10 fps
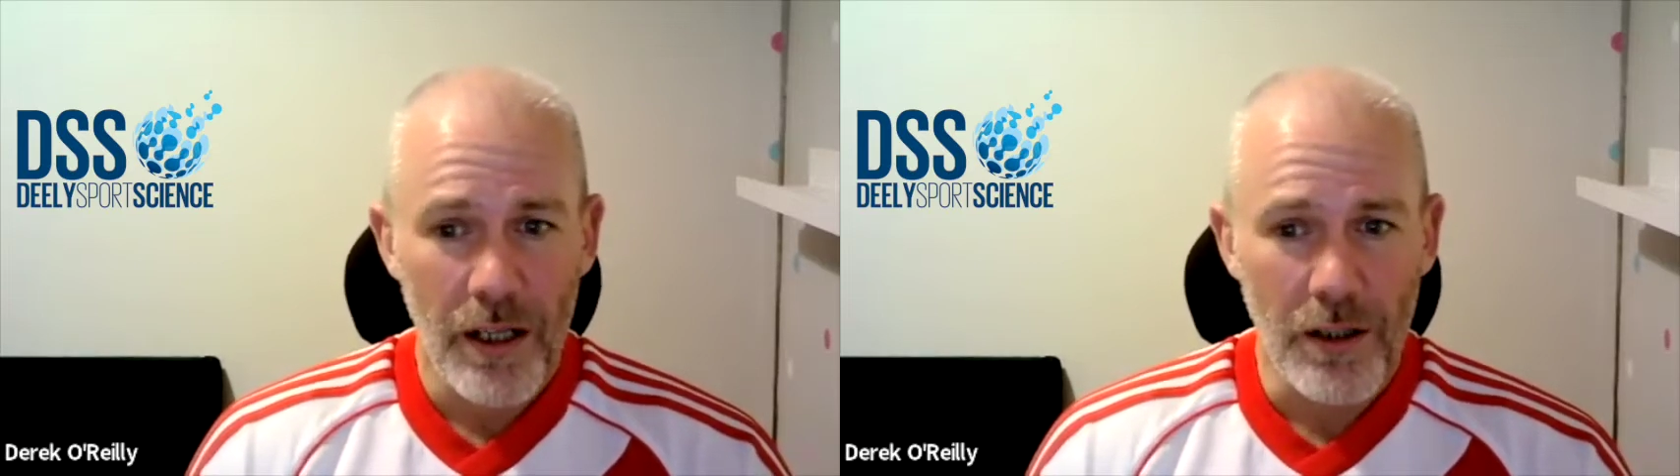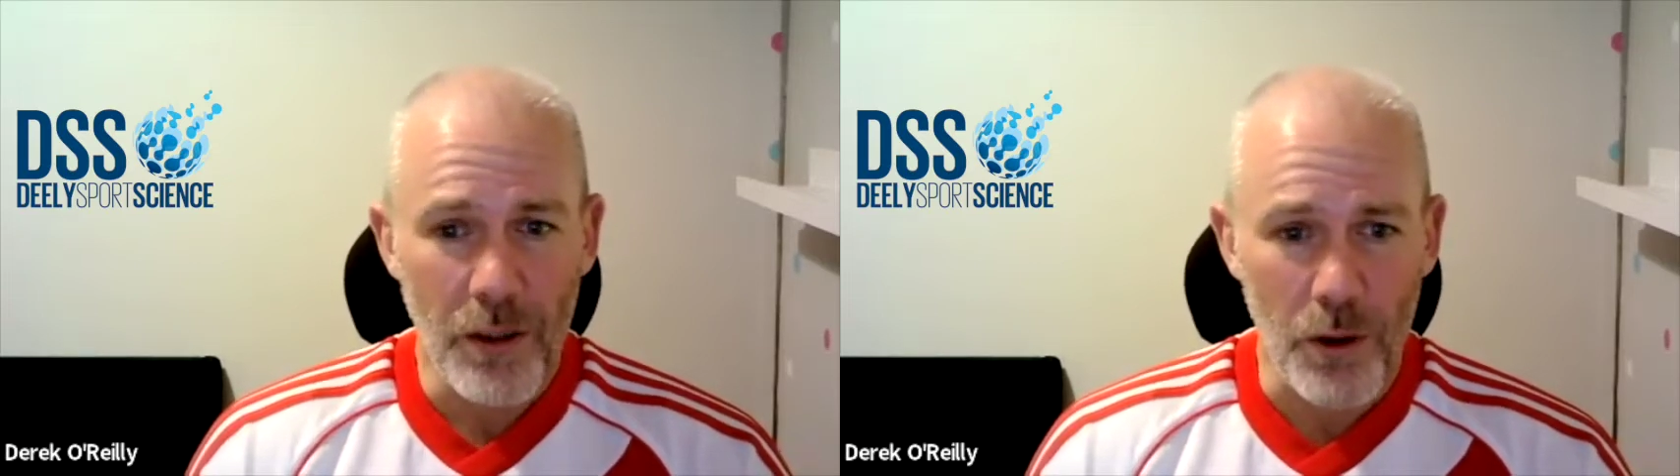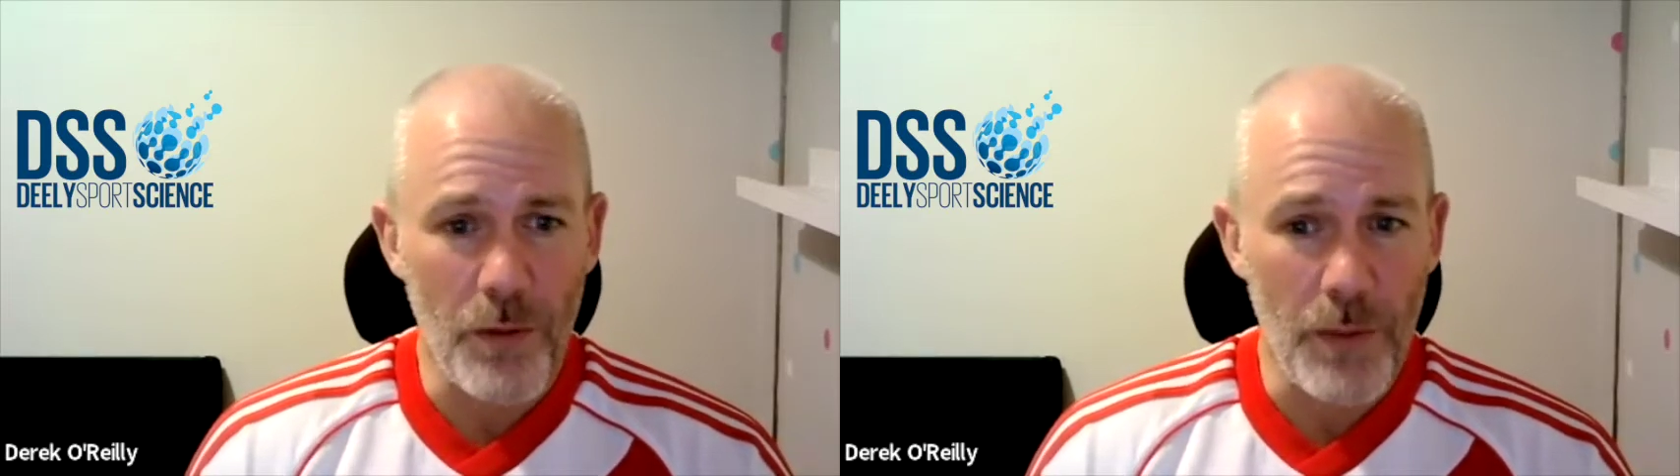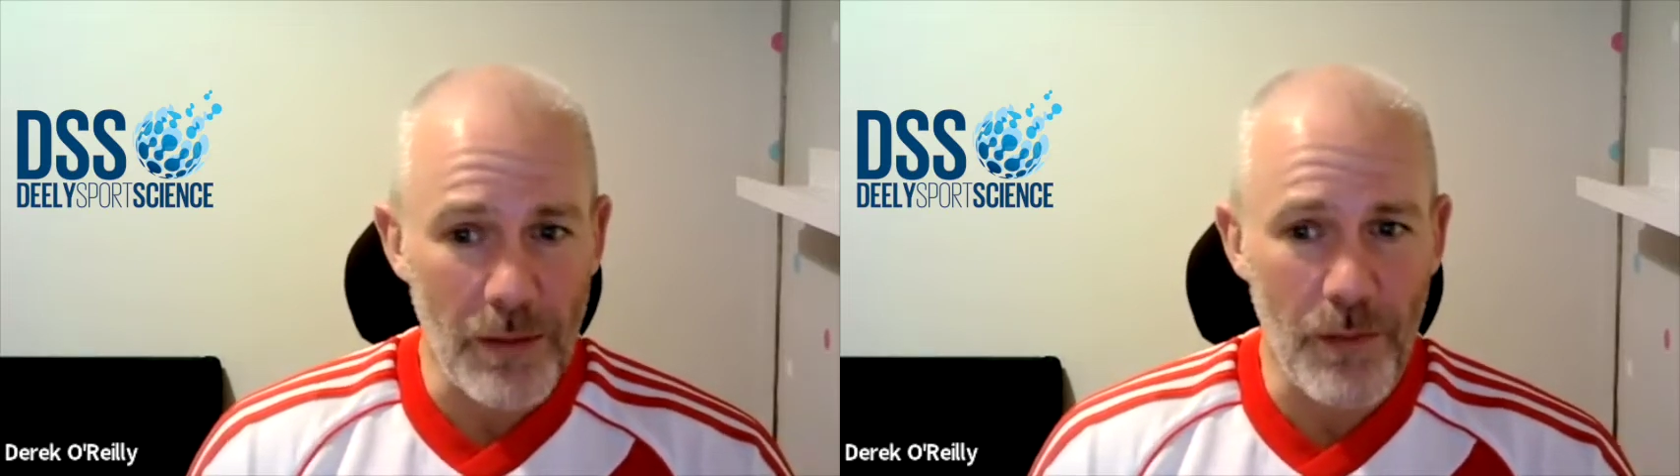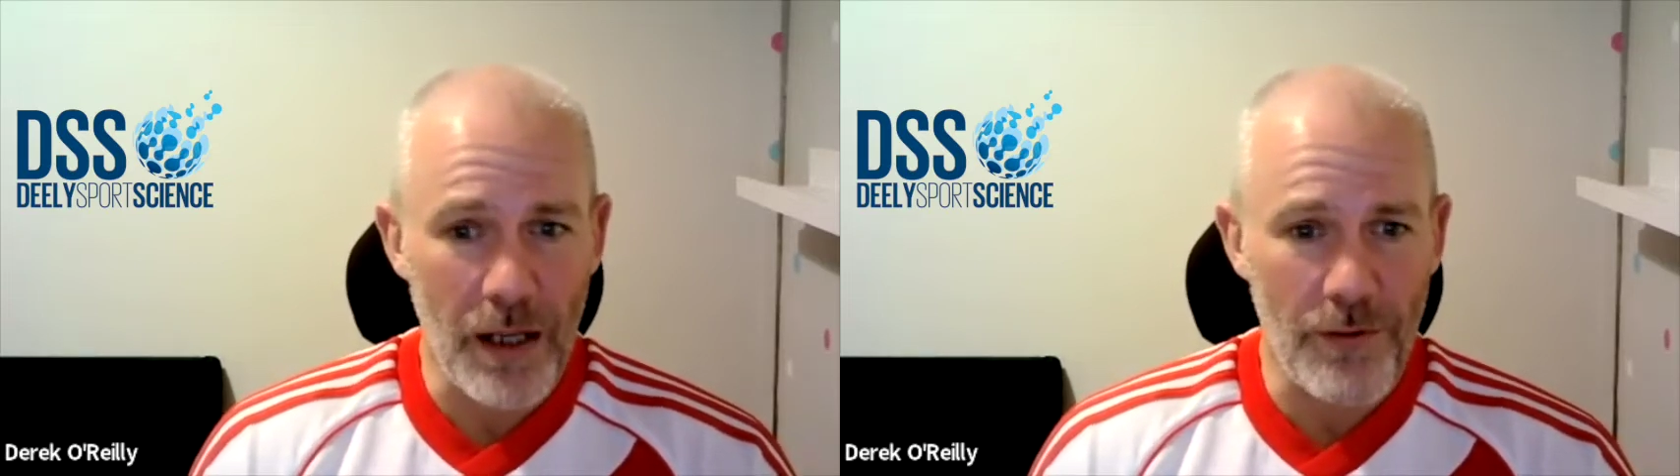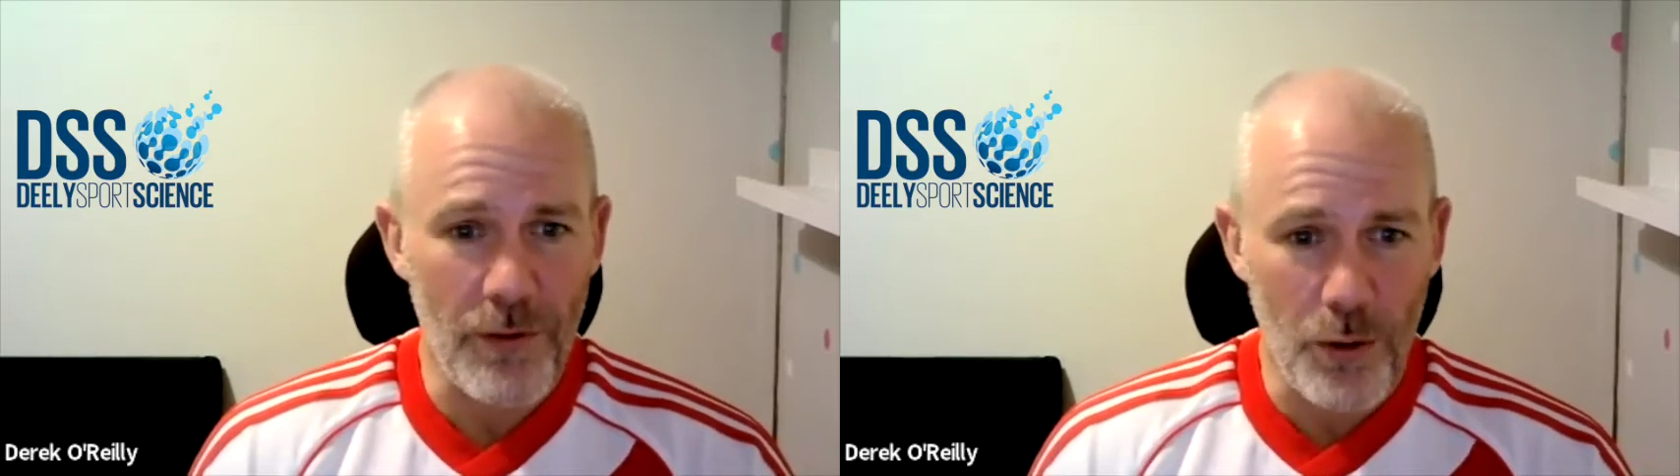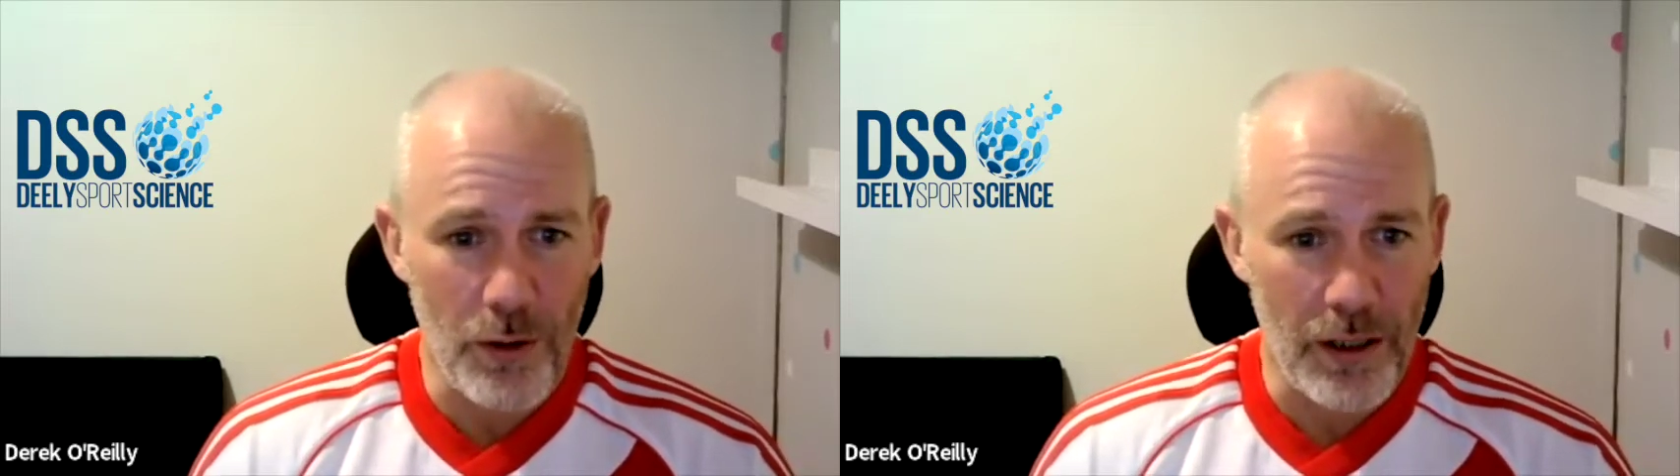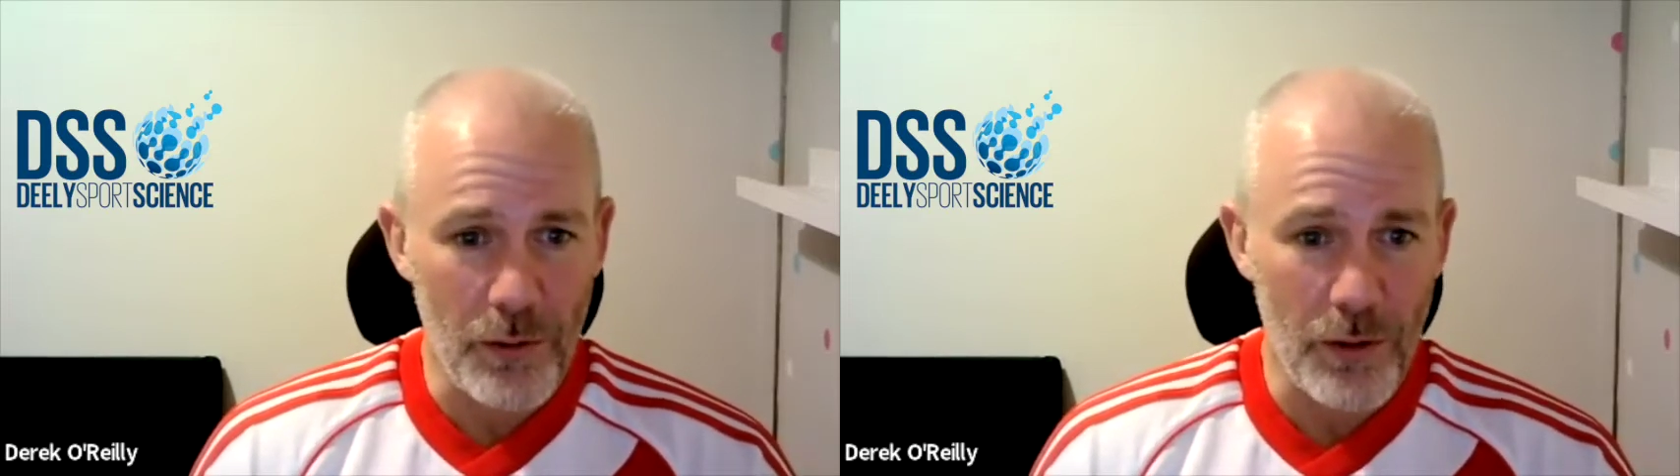they were committing men forward
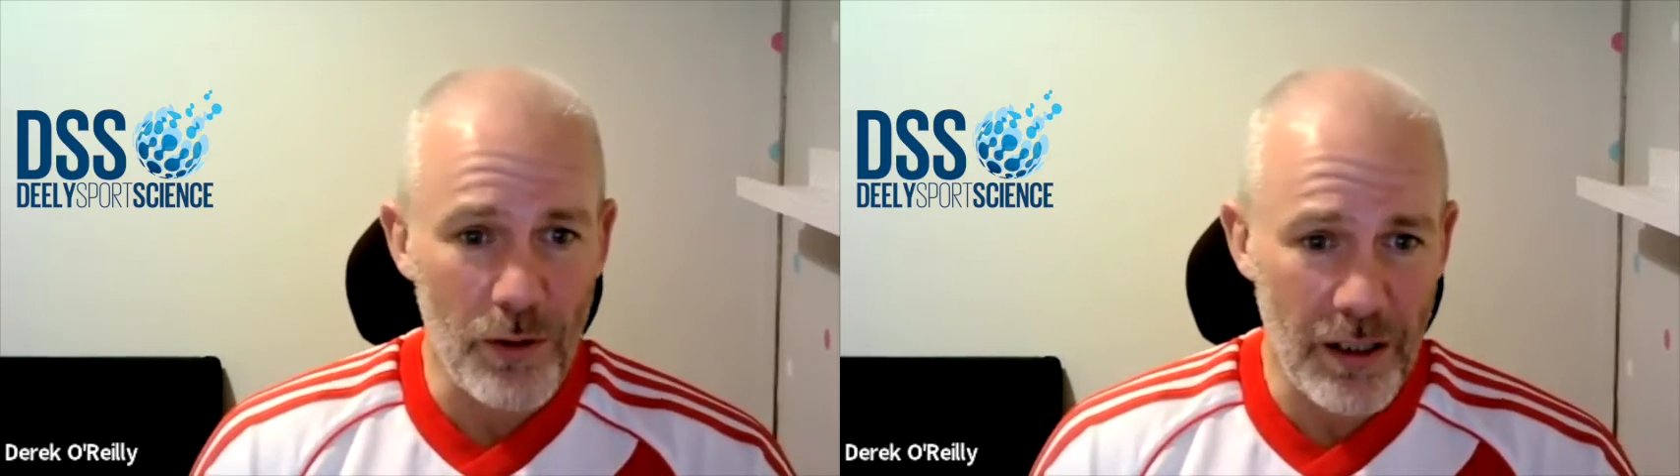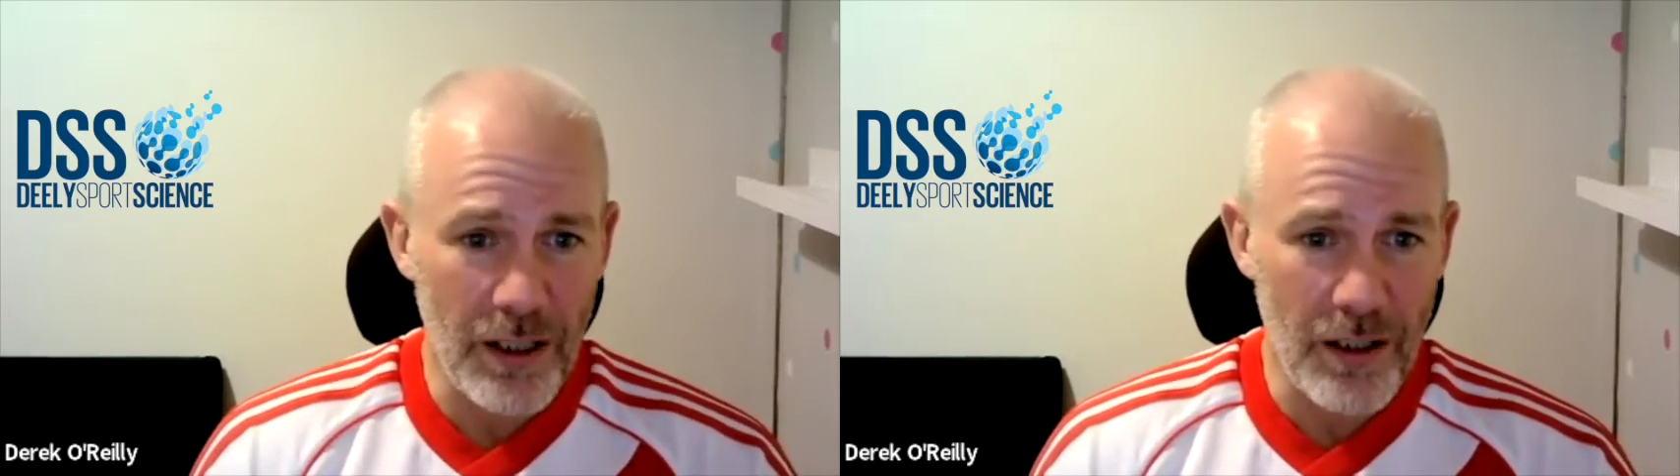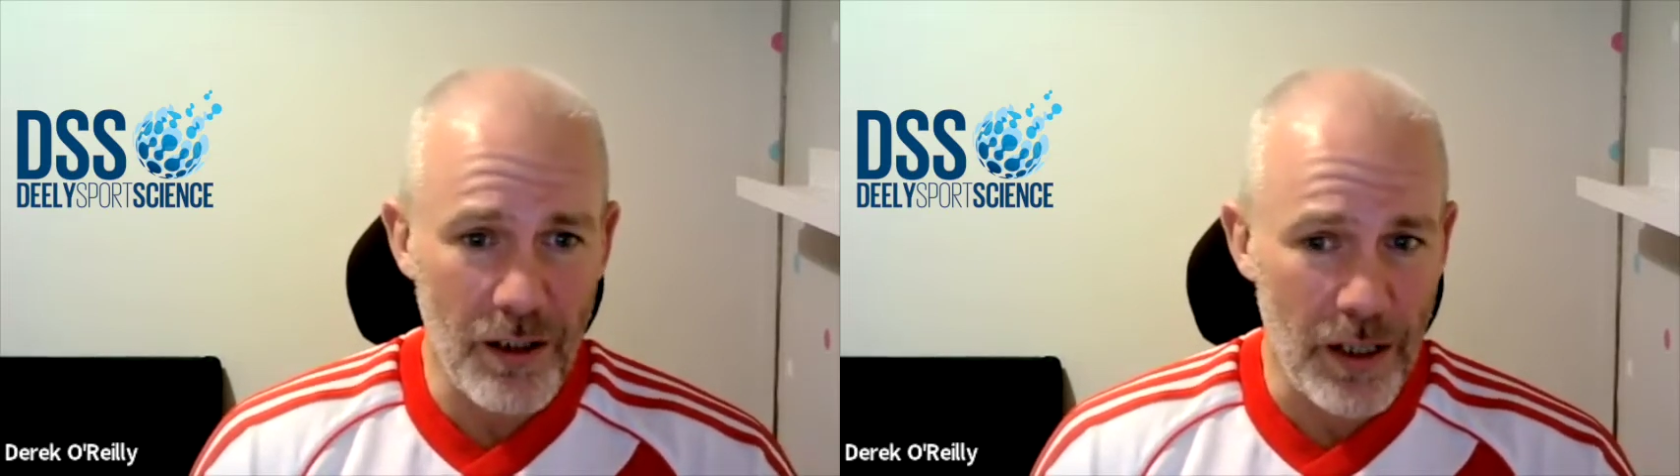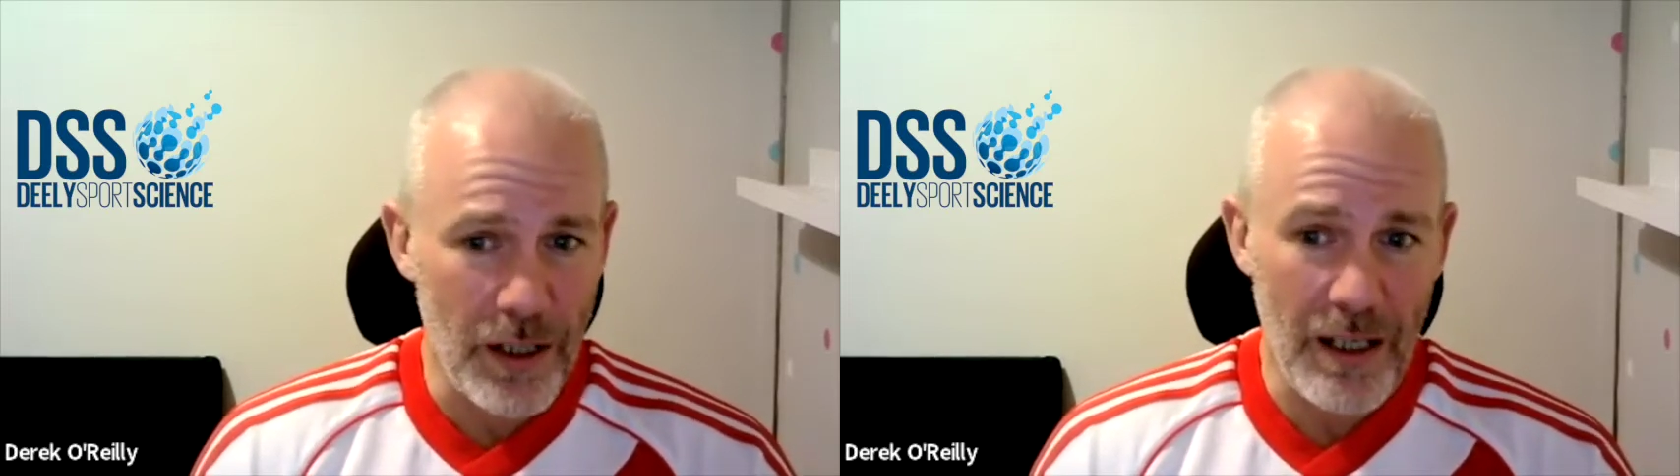and they were looking to hit on the break.